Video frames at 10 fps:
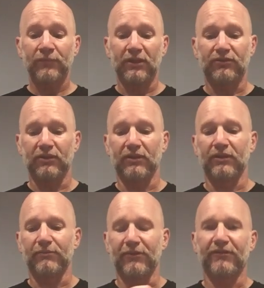
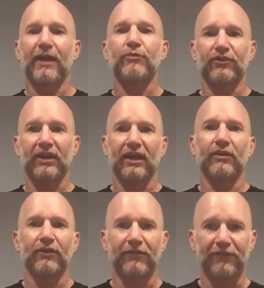the fibers
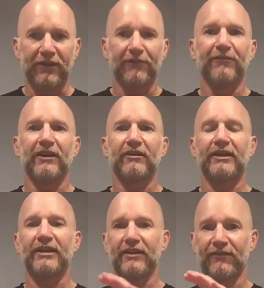again they're
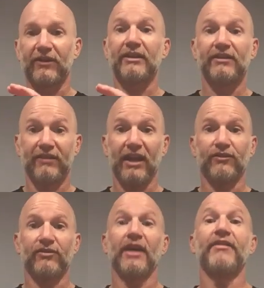very
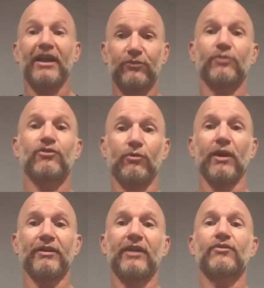dense, and that's what you
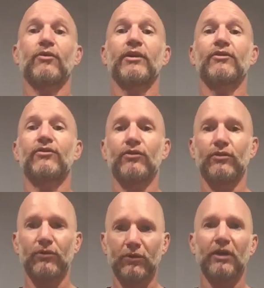want. That's going
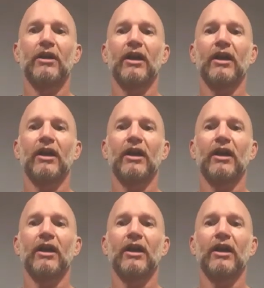to